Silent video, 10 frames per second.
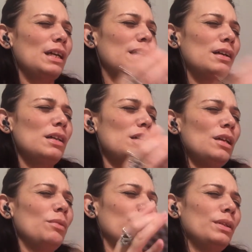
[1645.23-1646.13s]
God.
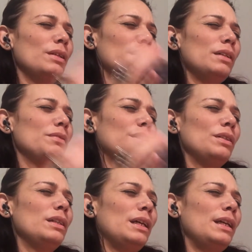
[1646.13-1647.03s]
With your love and
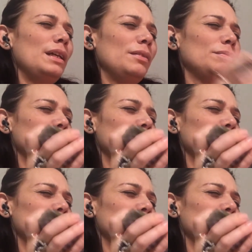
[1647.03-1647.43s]
your light.